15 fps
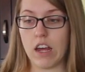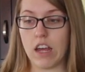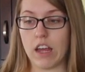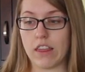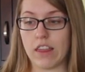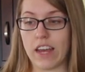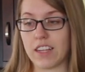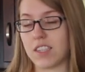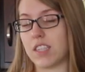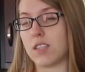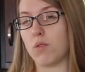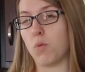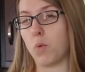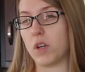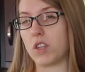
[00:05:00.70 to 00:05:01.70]
And
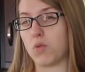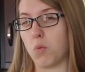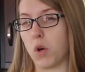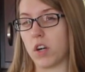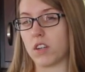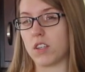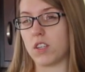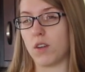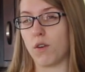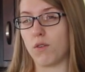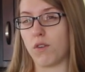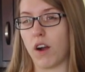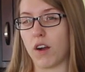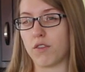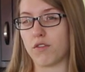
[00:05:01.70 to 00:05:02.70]
that's what's worked so
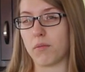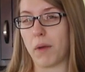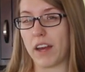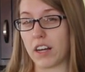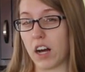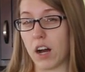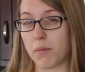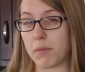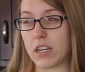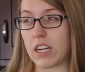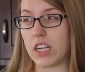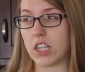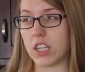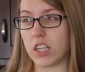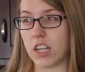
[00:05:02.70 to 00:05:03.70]
far for my
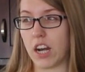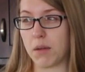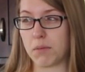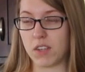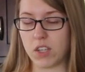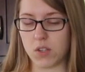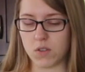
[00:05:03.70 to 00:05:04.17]
combination that I've been